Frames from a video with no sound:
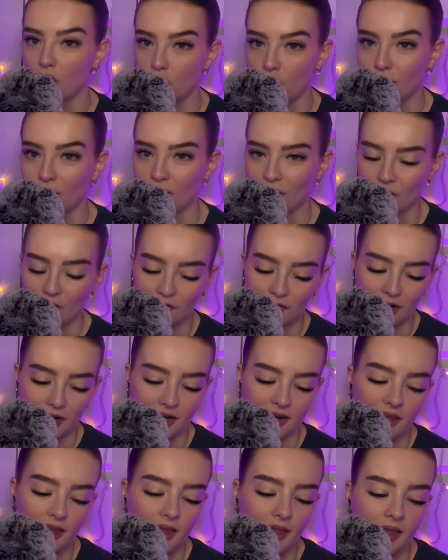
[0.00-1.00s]
over and
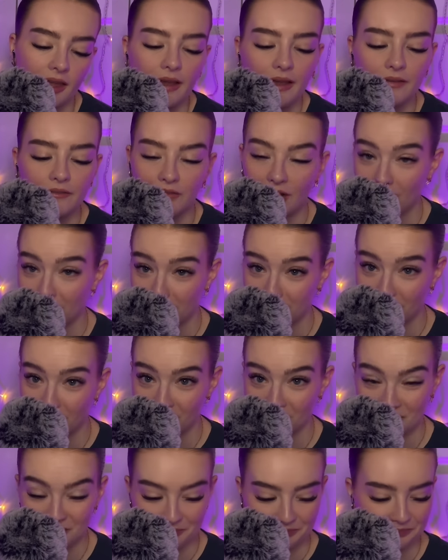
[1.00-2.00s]
over, 5
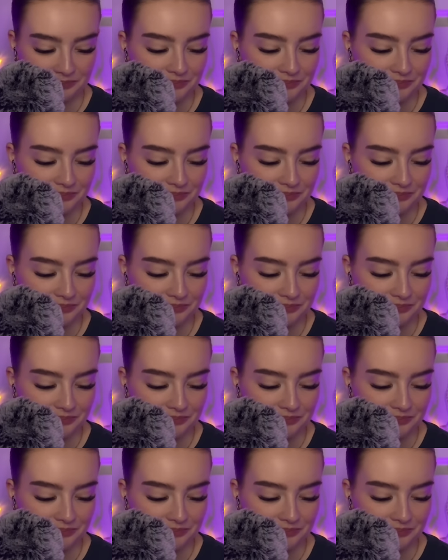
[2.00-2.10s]
stars.